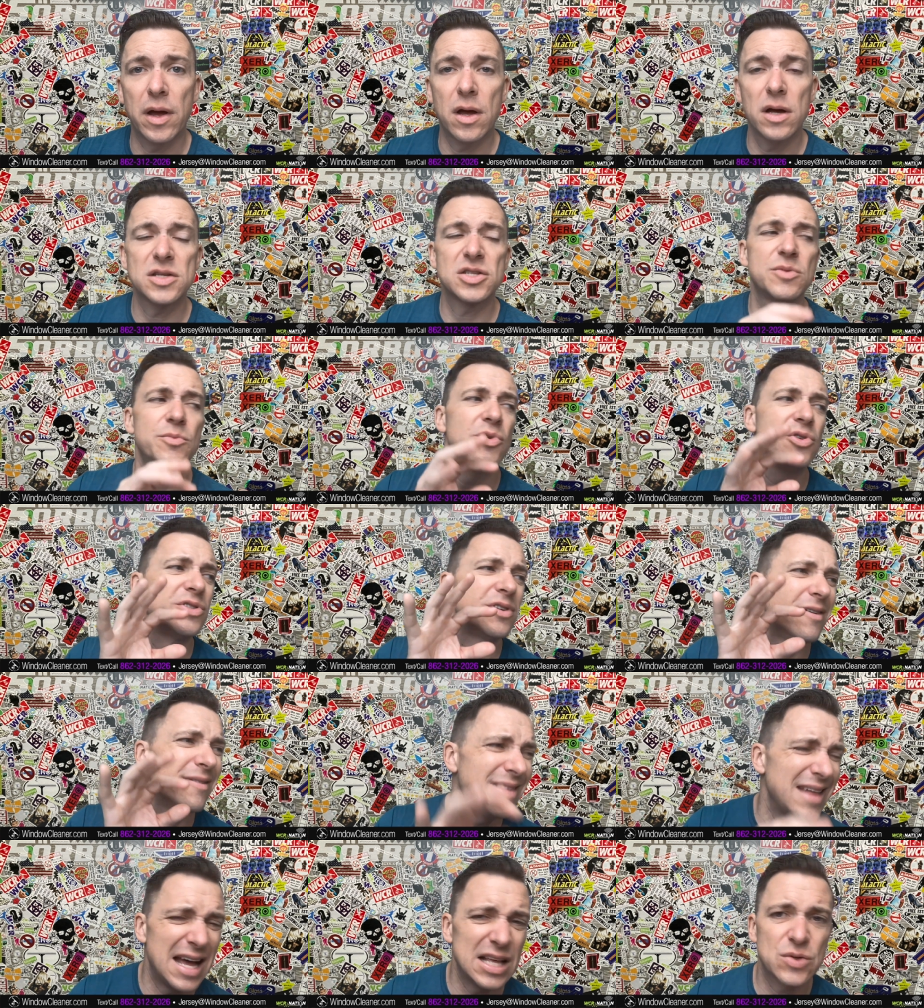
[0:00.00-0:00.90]
customers
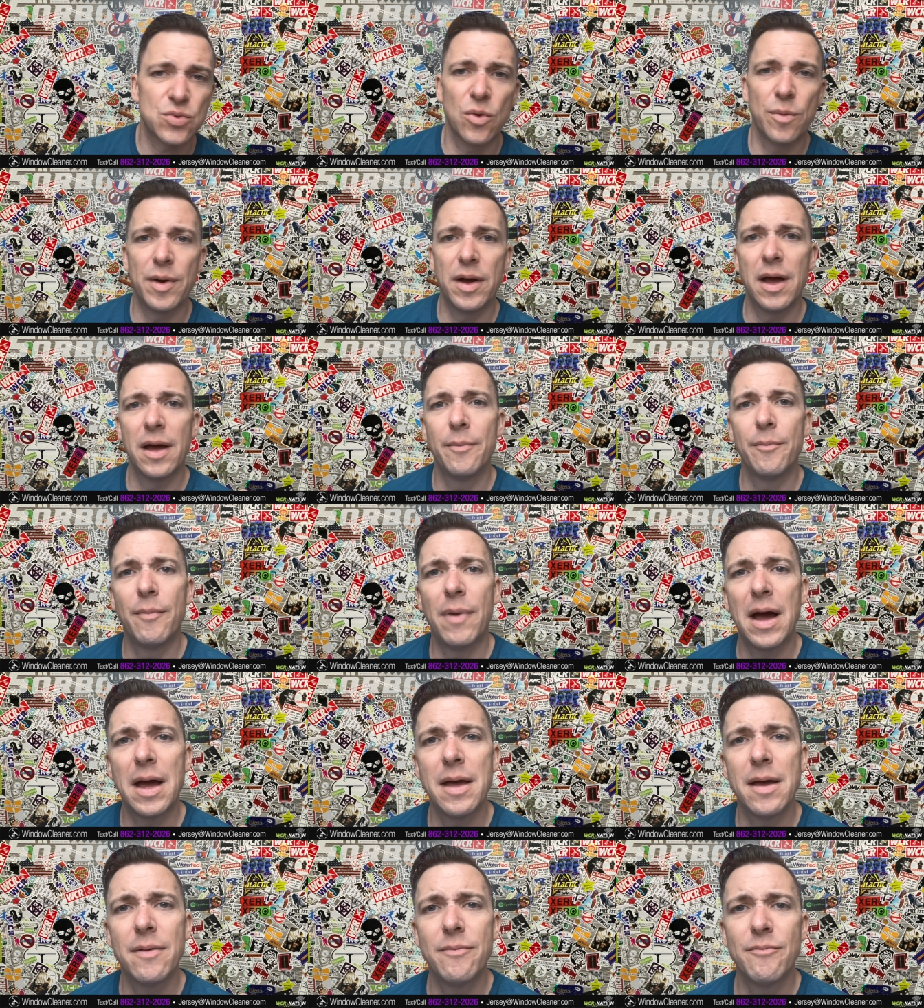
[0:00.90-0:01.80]
are. That's where my,
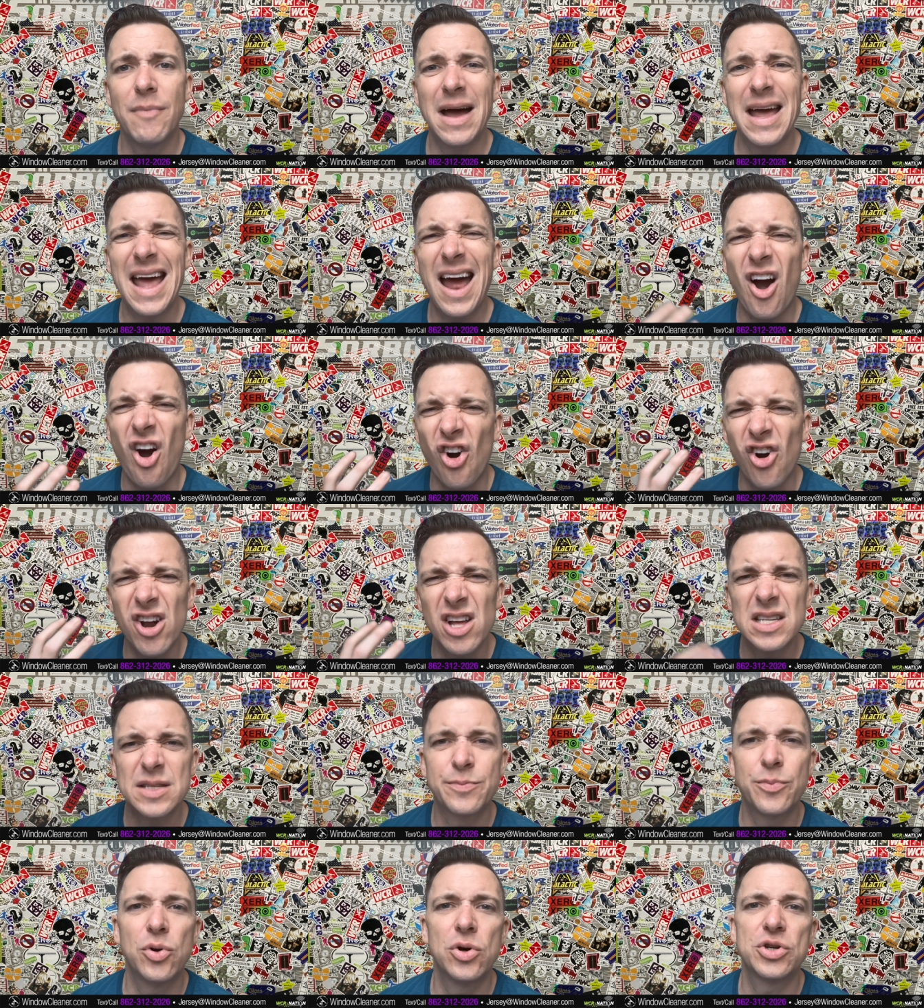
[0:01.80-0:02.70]
my, my
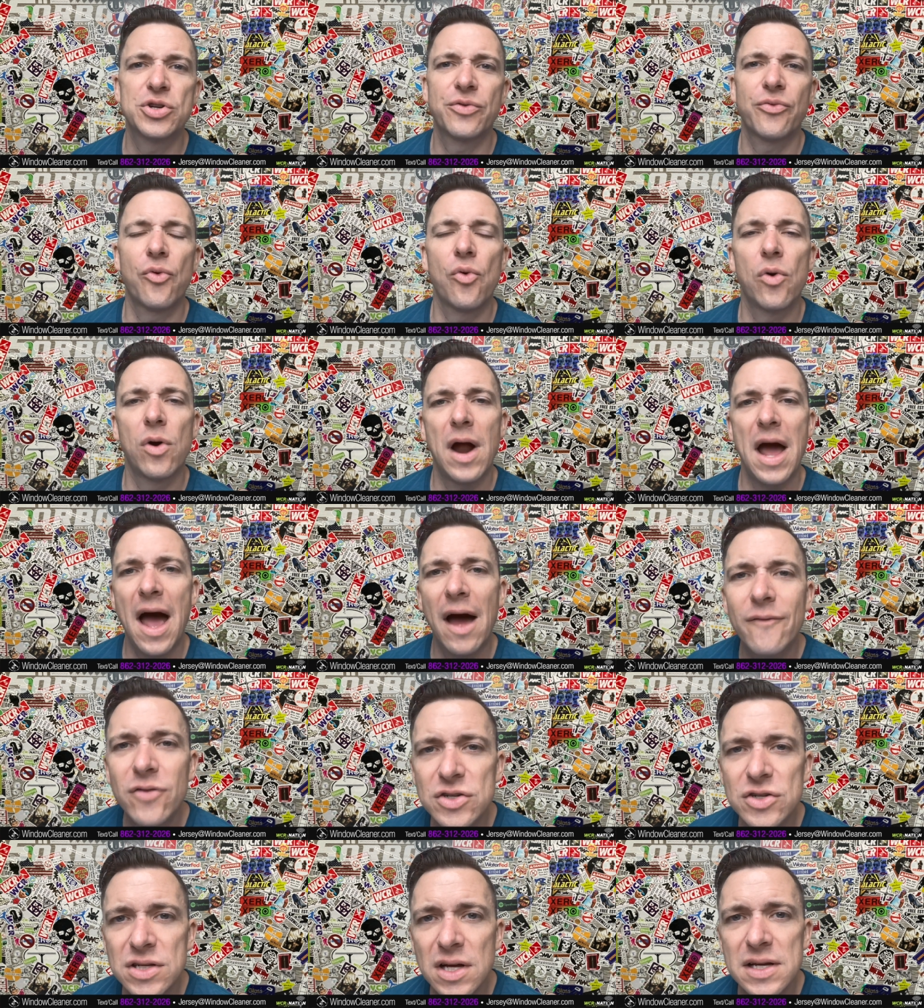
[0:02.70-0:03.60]
hardest push for
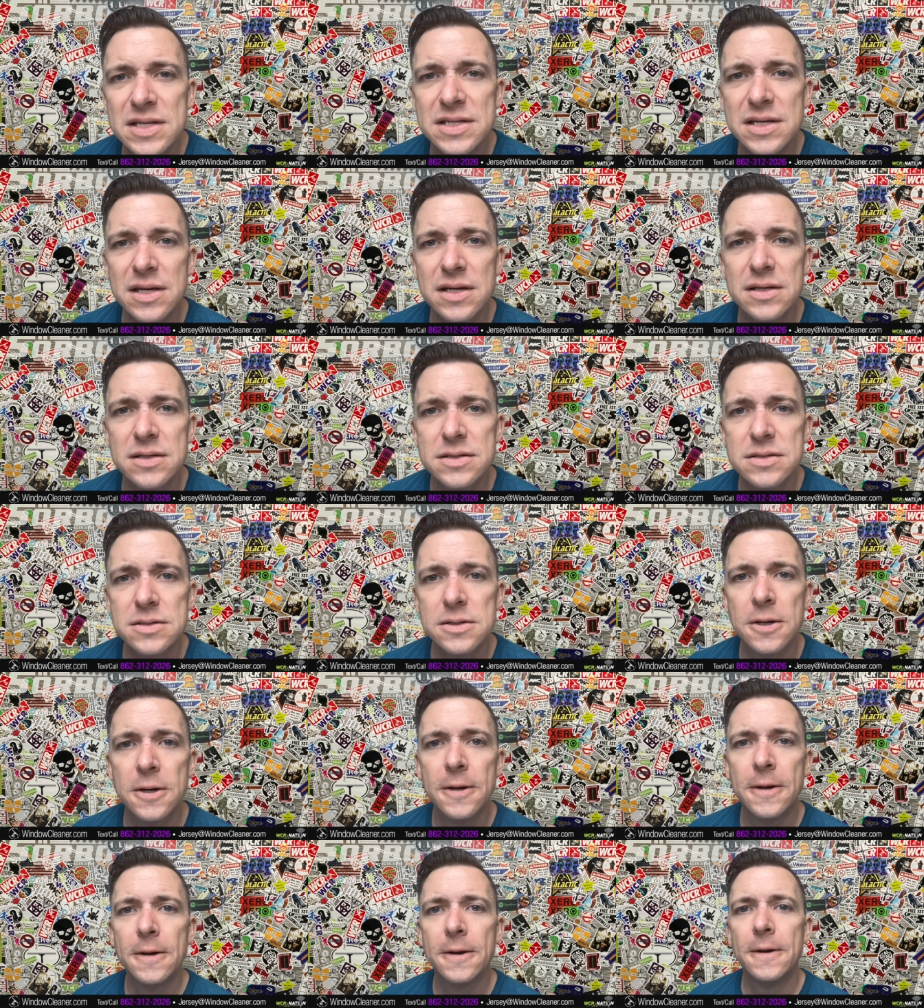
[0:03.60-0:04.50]
advertising is.
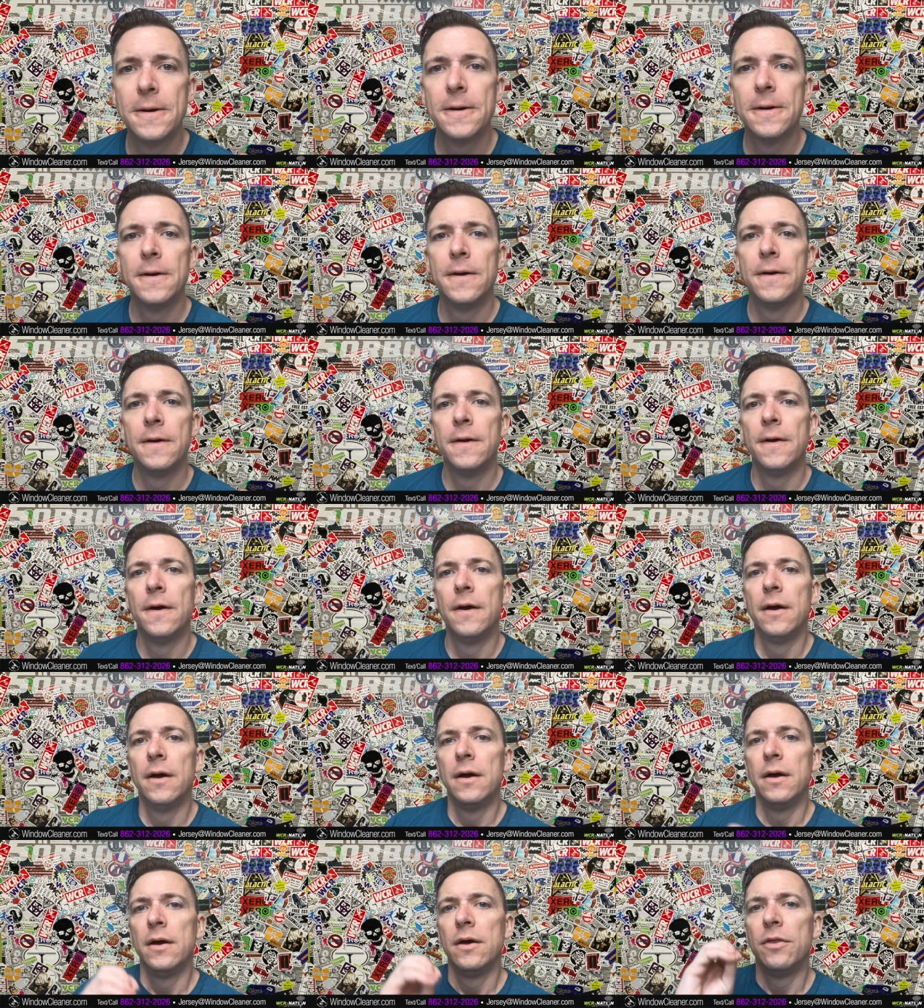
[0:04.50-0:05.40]

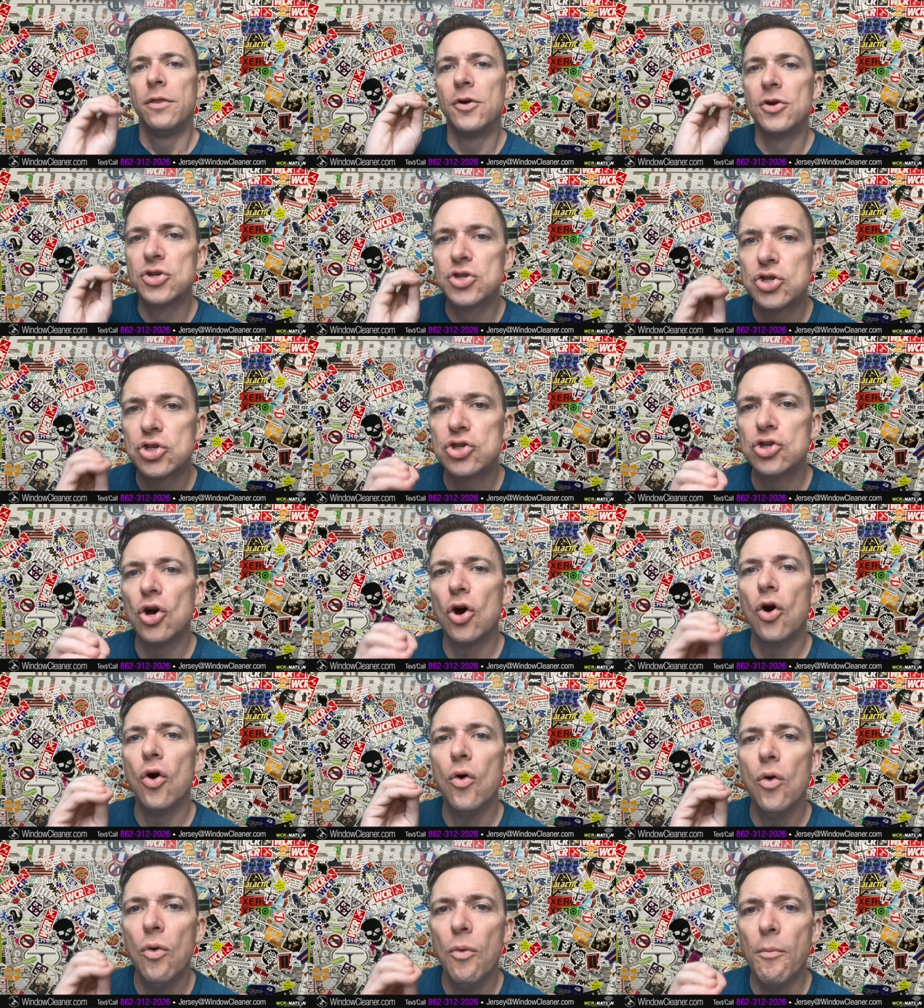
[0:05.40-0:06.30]
There's
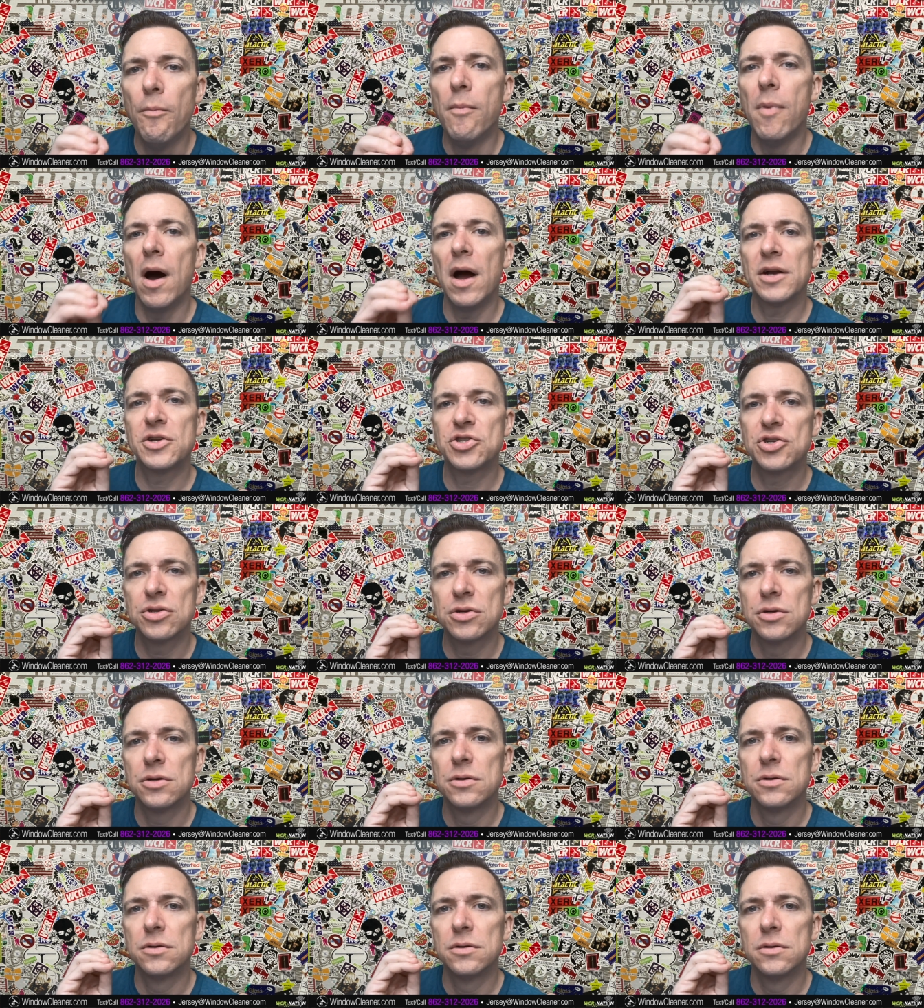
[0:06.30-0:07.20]
so
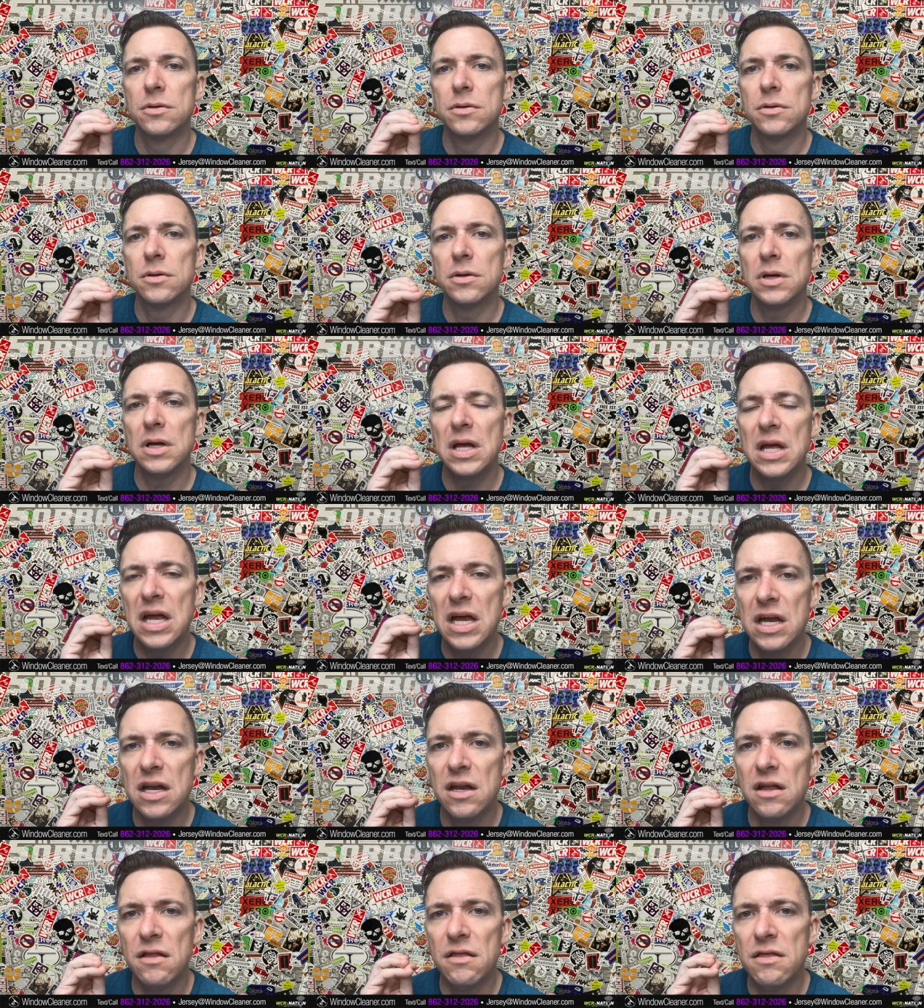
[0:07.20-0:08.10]
much
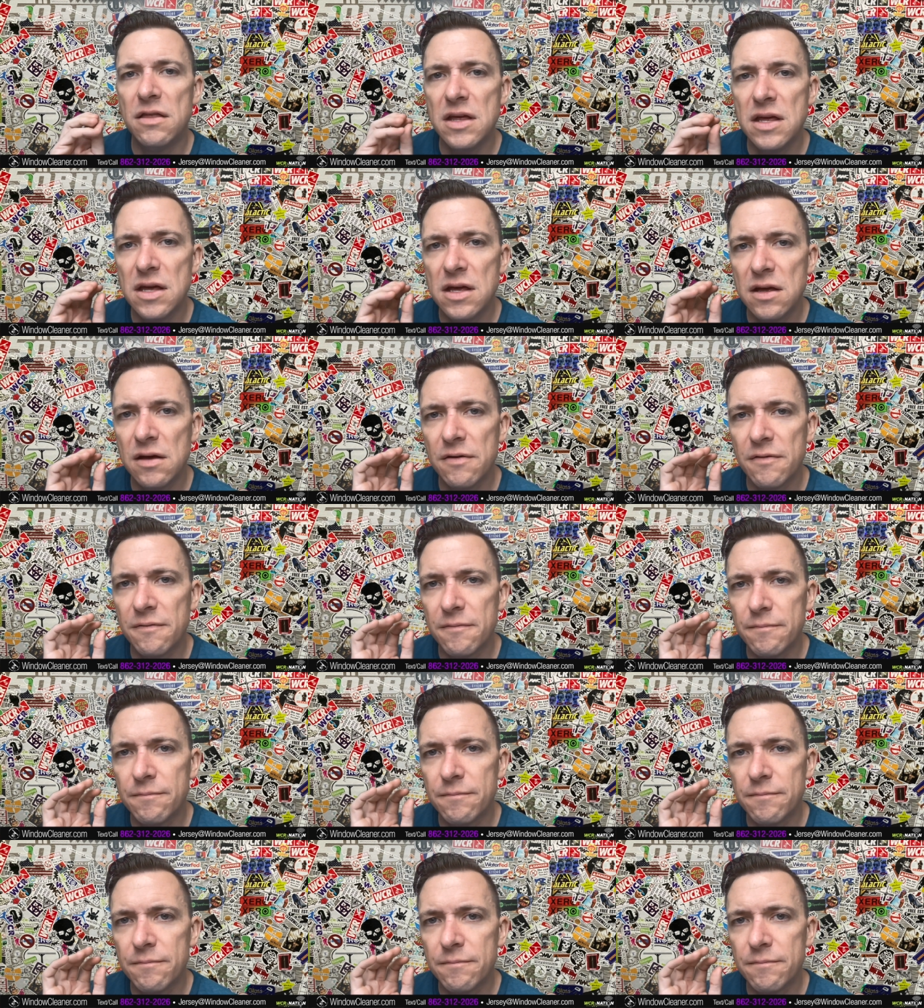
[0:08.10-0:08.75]
in the